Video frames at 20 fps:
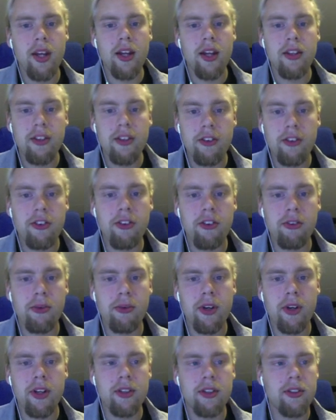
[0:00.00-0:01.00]
This is
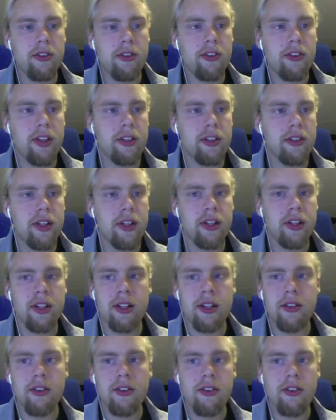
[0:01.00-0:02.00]
what it looks like right
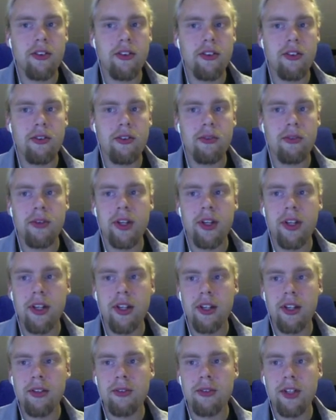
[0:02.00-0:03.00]
now. This is
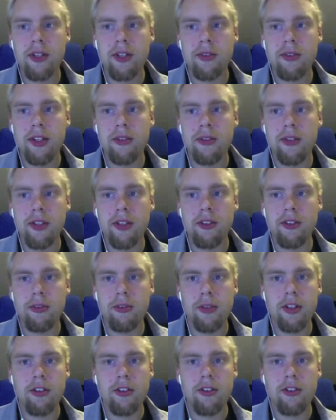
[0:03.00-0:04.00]
way too
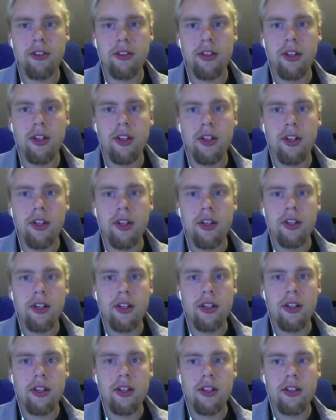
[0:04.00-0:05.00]
much.
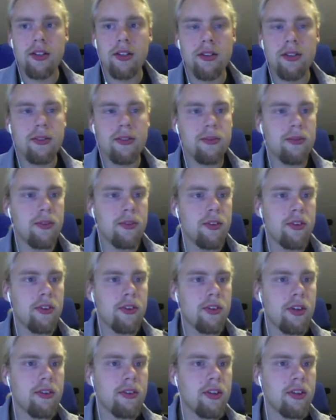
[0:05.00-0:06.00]
So
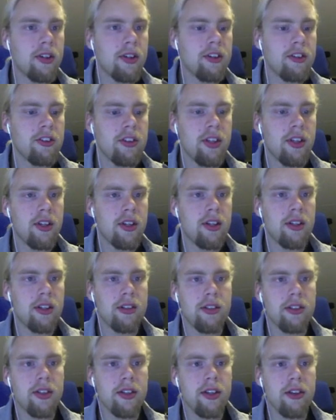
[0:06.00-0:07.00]
I'm gonna sheet and
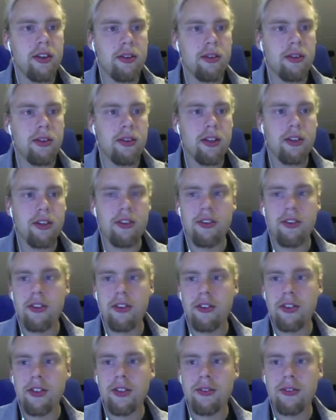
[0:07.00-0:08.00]
look at the
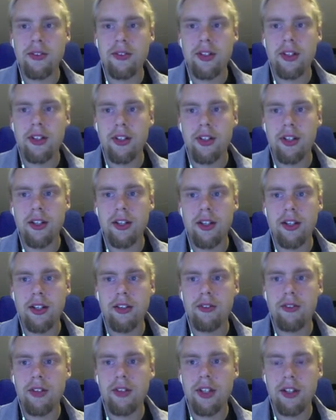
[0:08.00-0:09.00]
existing one. We
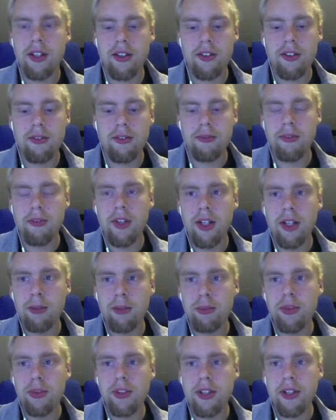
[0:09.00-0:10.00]
can
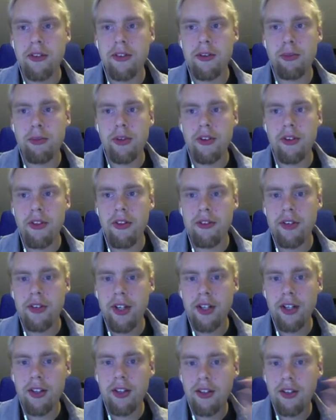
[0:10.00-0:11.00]
pull down the birth
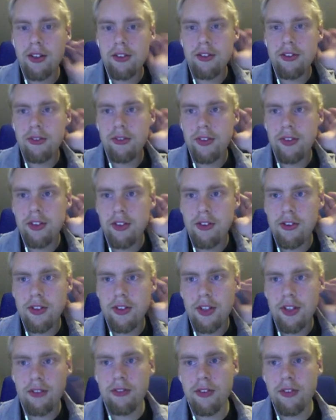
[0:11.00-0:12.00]
rate. We just
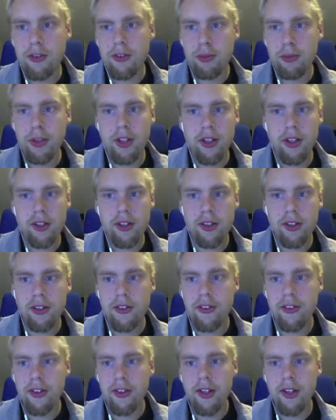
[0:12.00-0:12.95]
need a few particles.